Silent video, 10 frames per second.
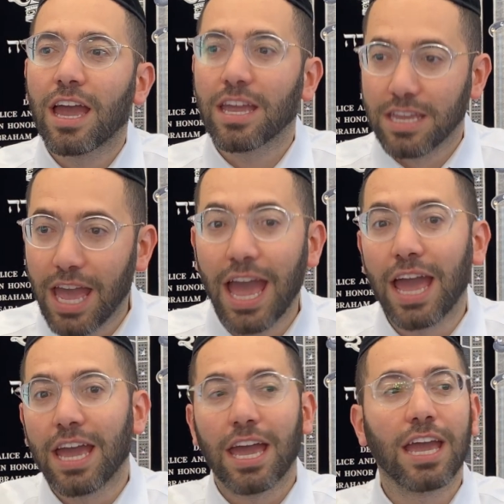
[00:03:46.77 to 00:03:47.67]

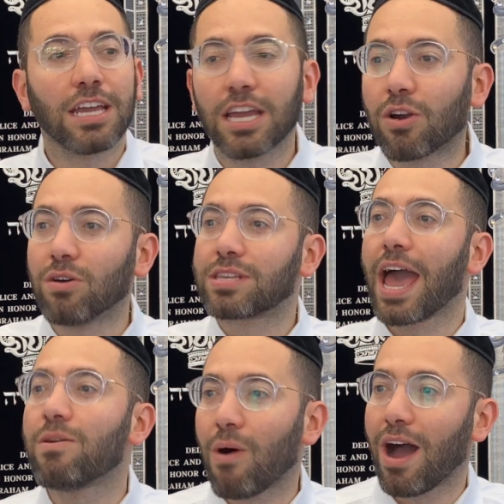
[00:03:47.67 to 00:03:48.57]
Yeah, it goes
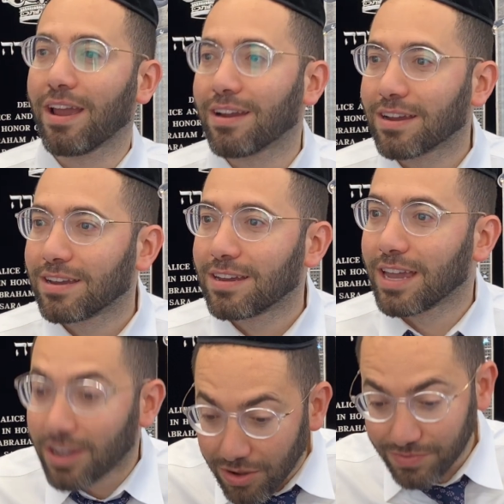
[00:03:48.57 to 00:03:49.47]
haywire.
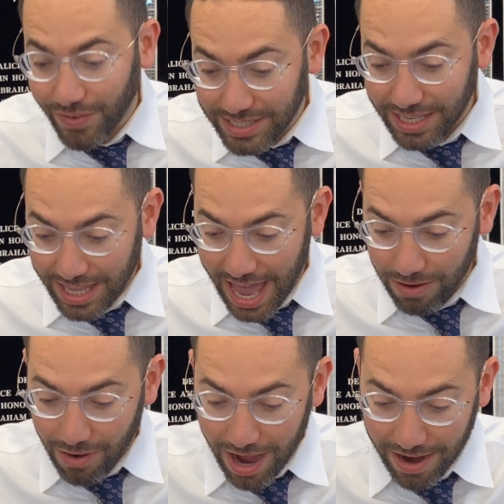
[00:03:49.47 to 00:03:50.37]
It goes physically
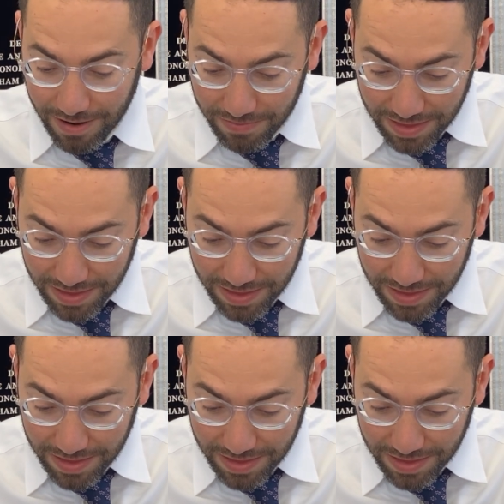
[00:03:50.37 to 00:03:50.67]
haywire.